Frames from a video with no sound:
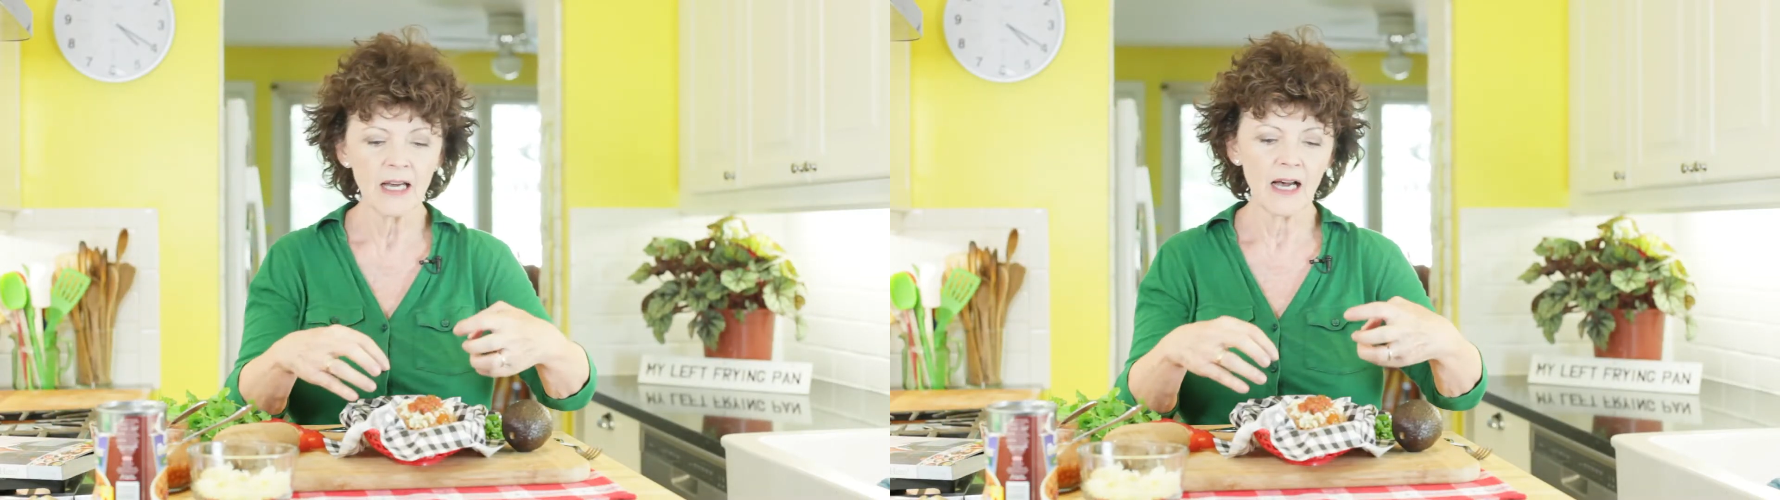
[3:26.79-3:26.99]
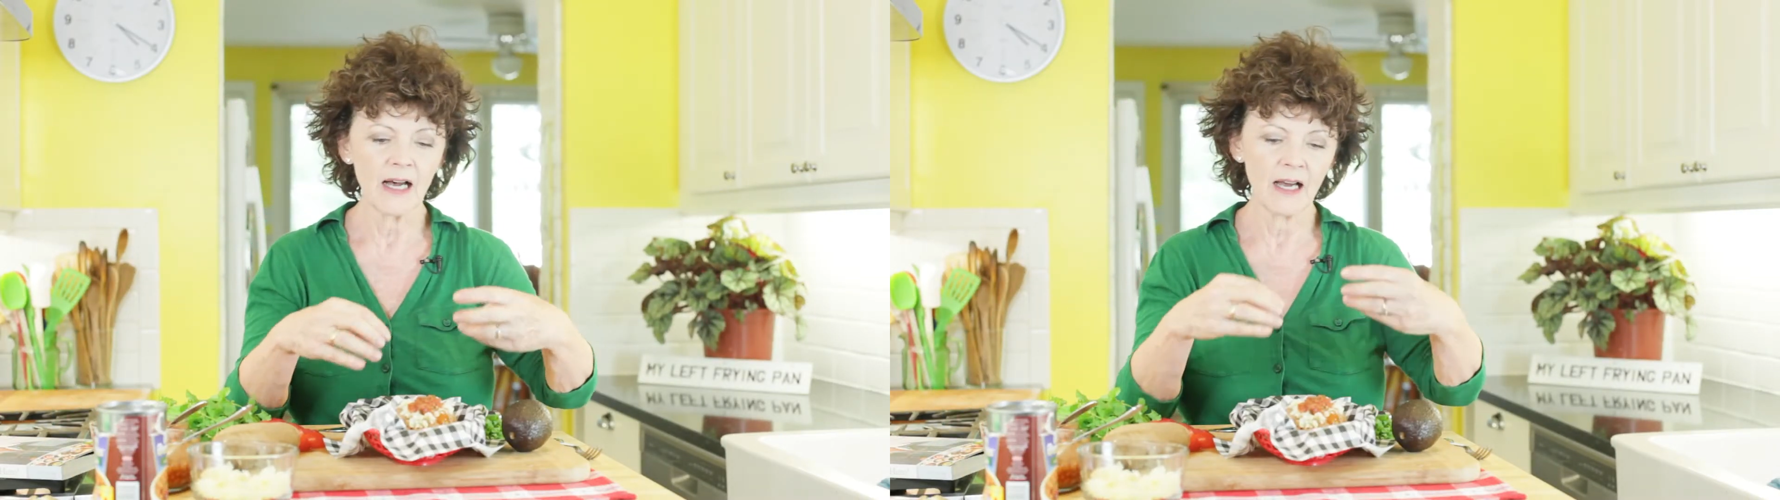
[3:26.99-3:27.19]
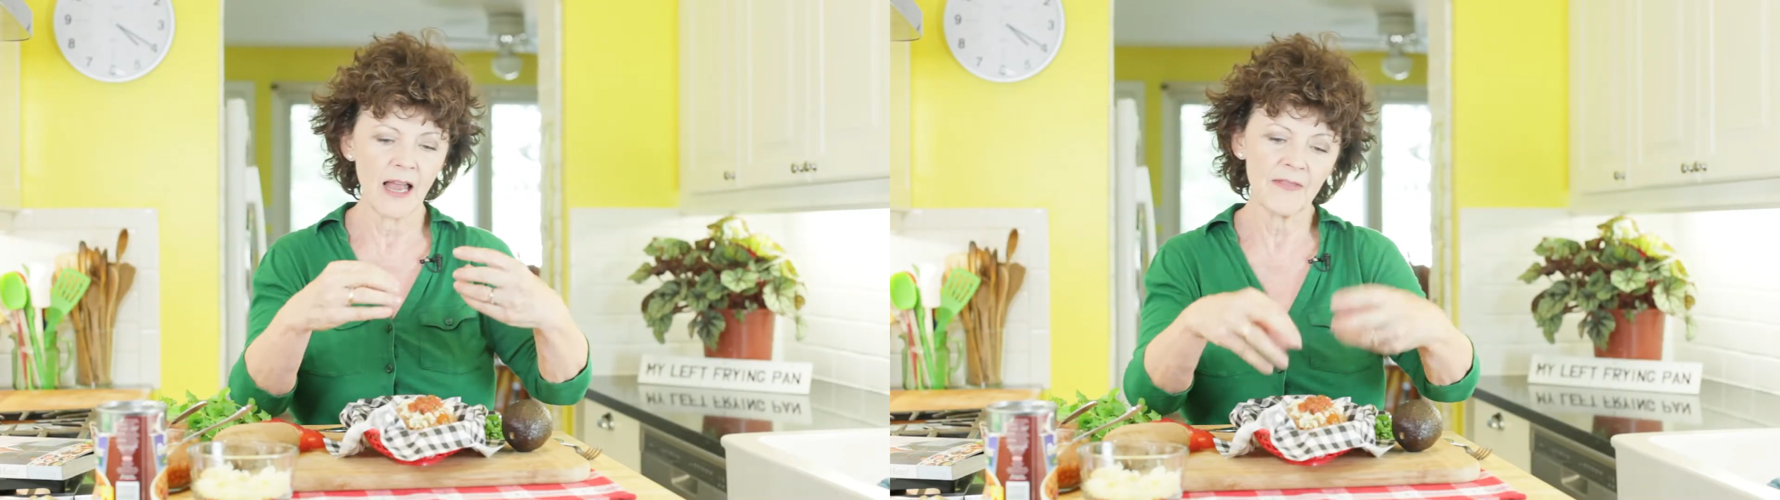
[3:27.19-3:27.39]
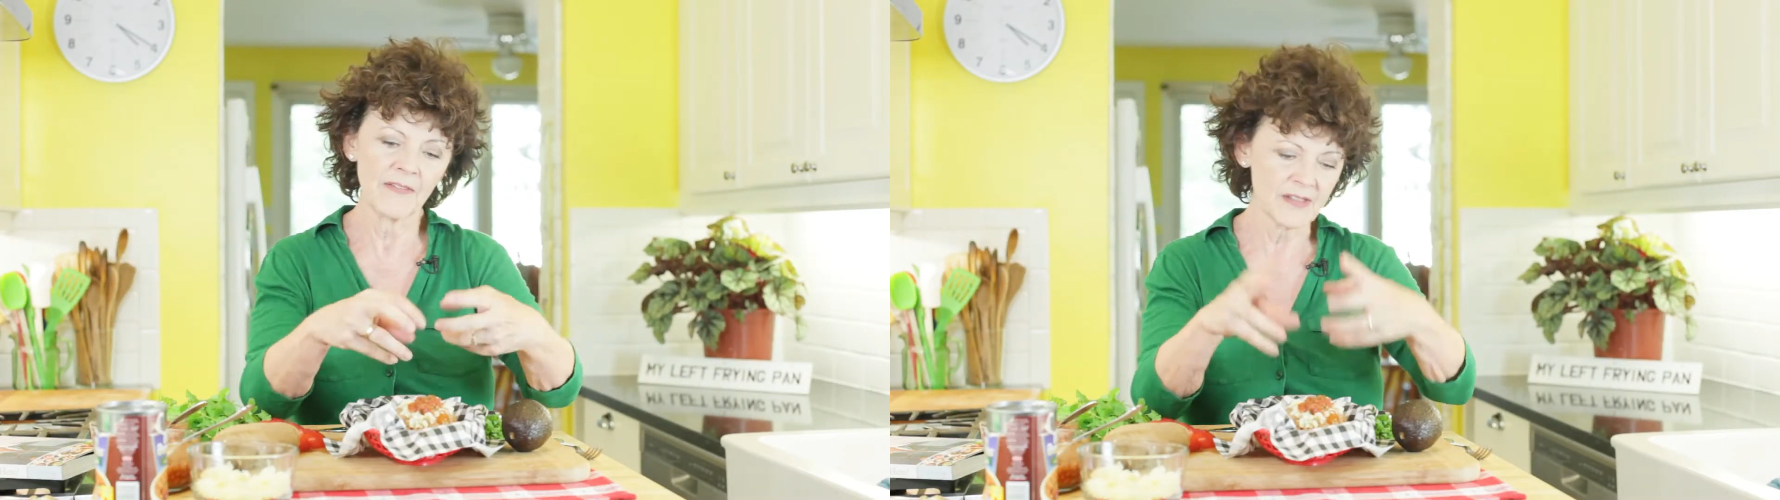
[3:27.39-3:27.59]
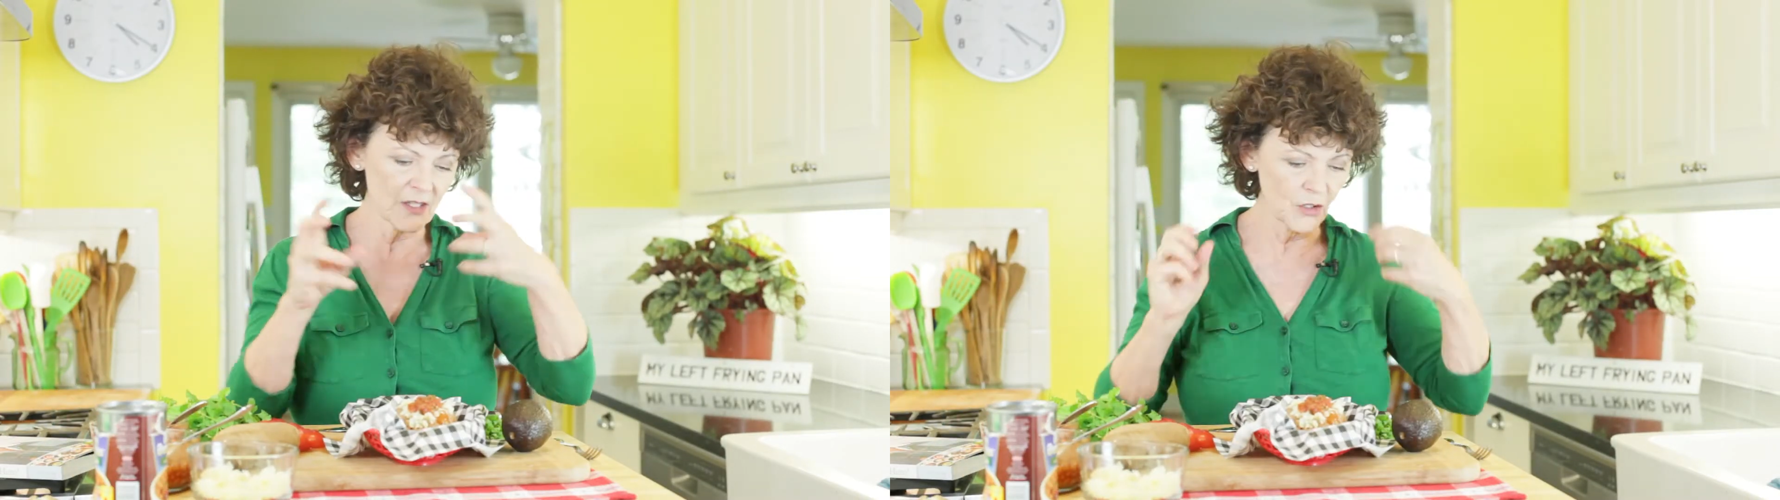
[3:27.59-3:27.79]
and then
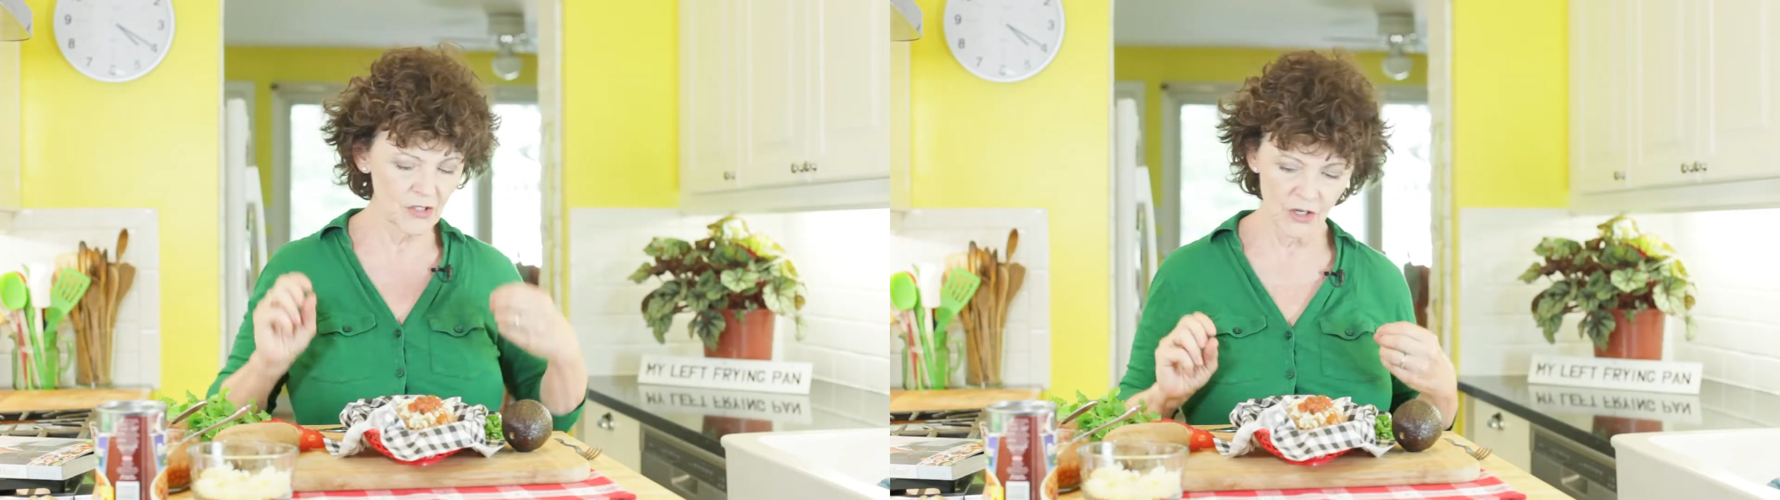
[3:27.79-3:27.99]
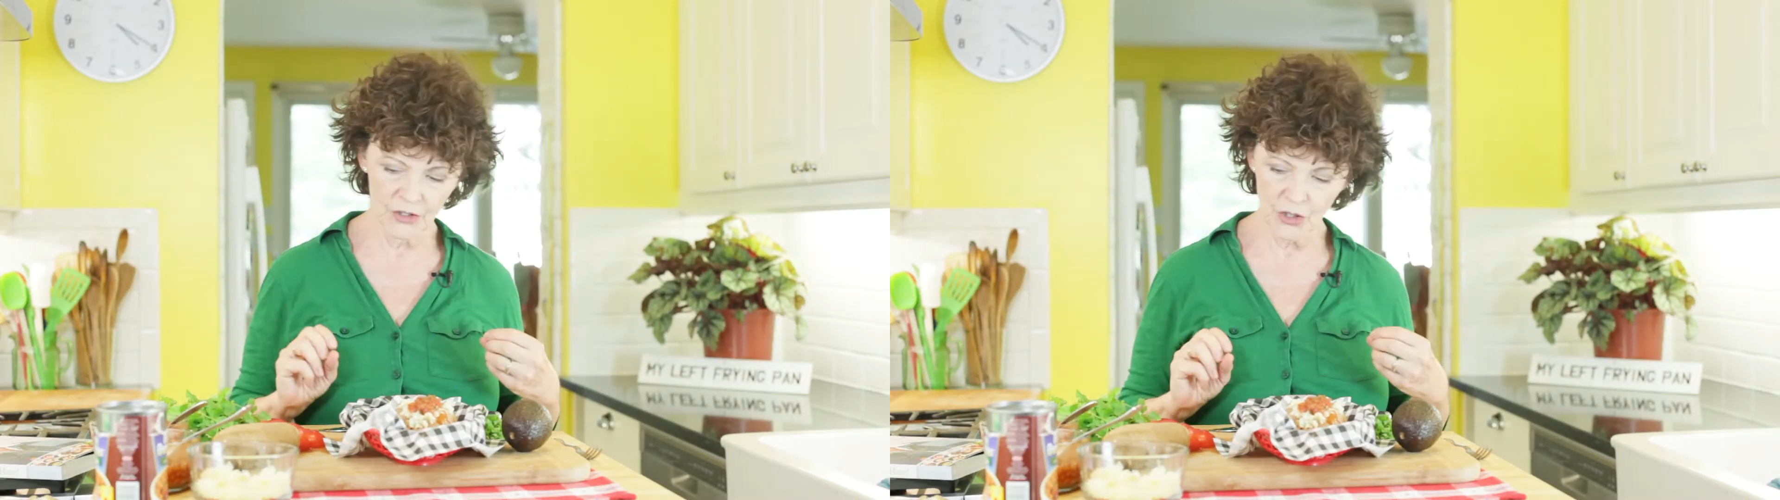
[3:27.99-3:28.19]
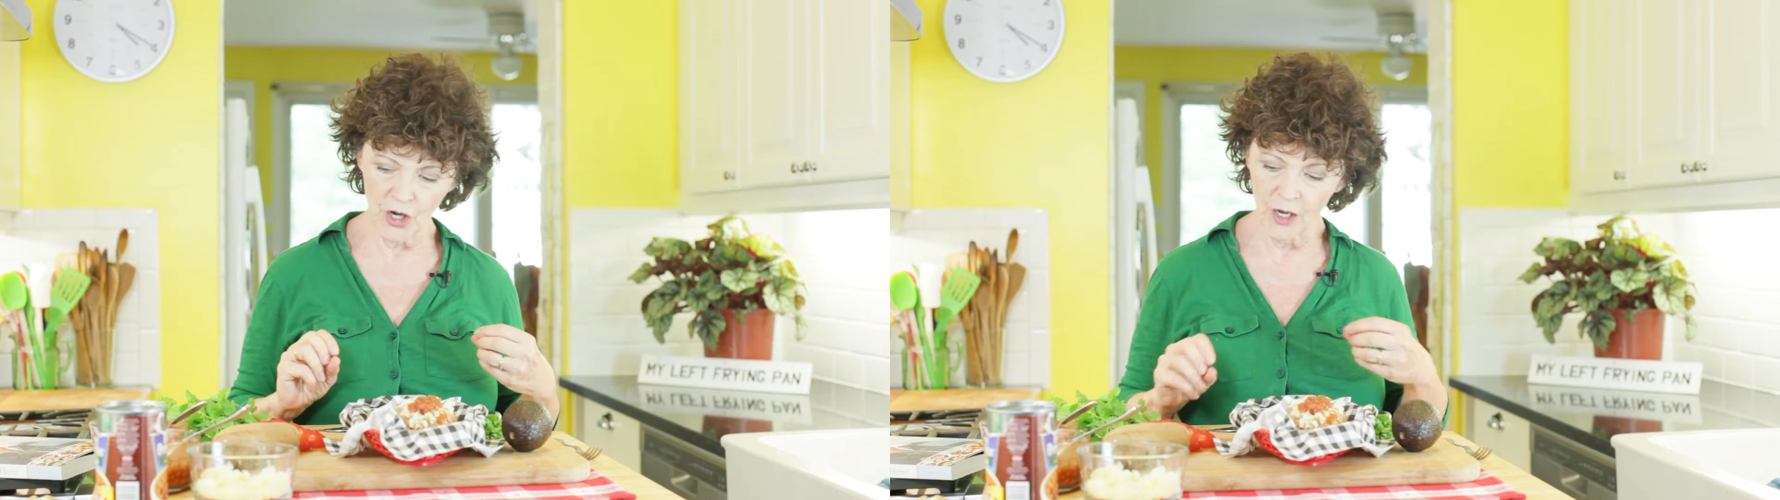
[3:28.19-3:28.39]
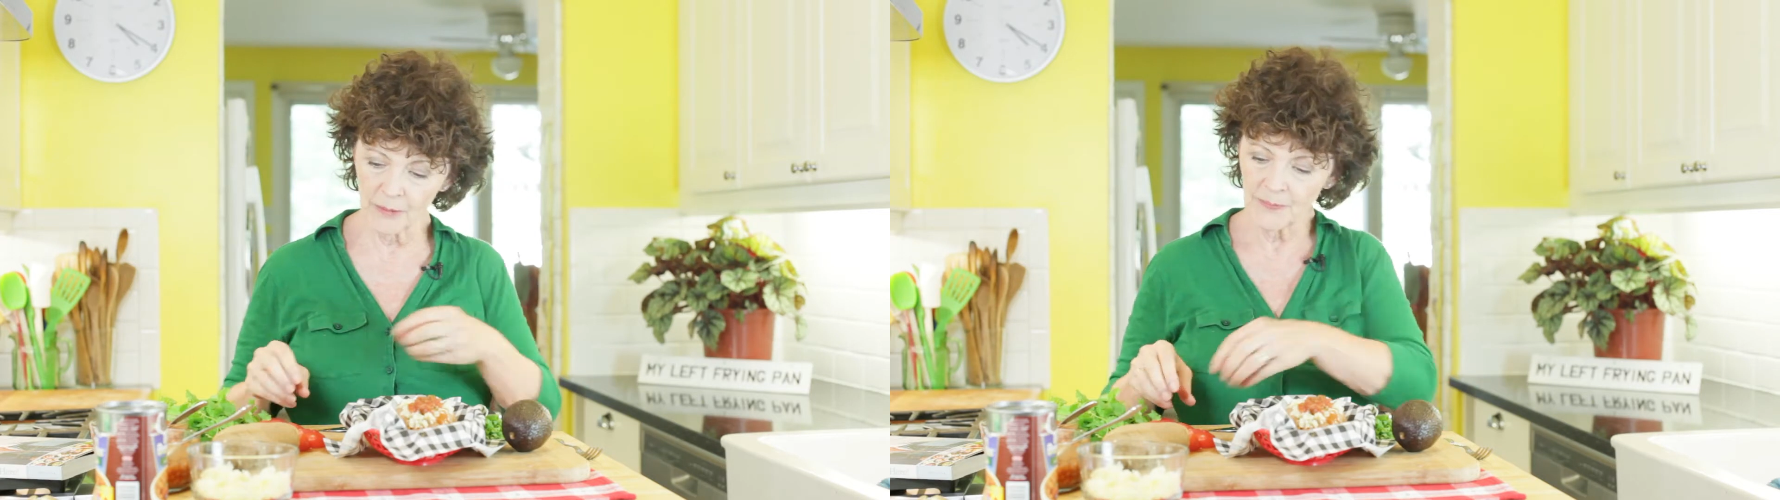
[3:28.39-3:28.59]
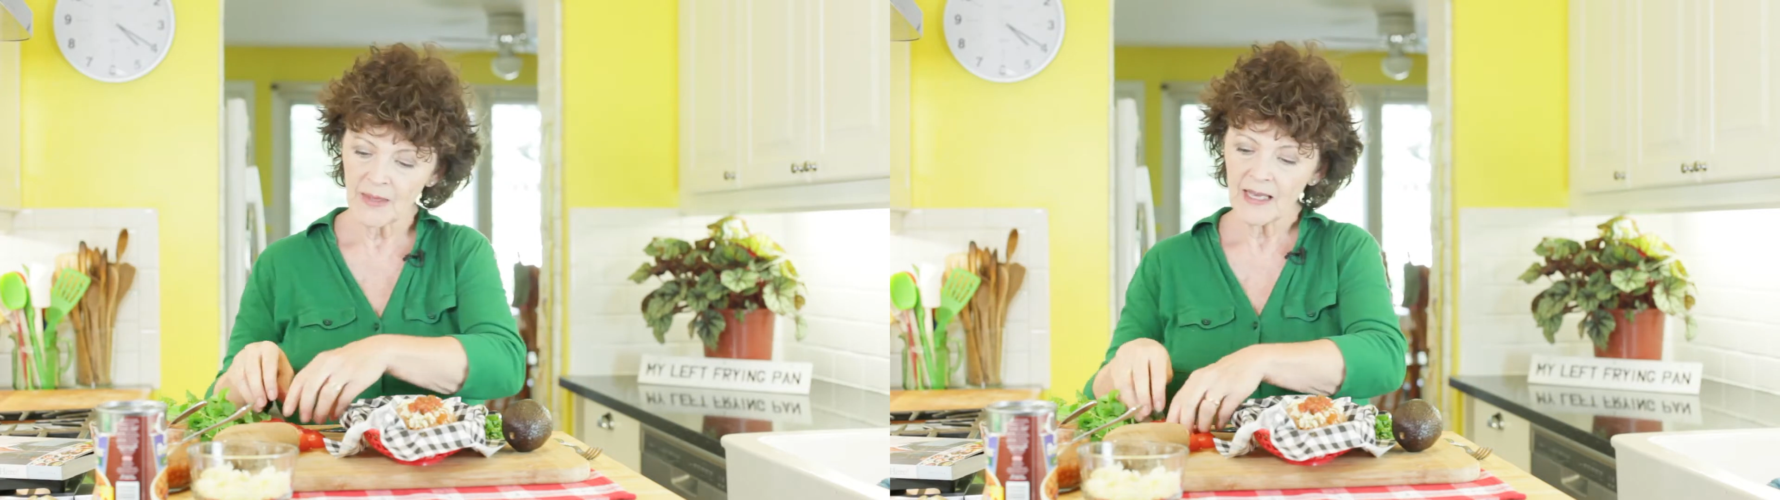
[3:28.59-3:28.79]
the salsa on top.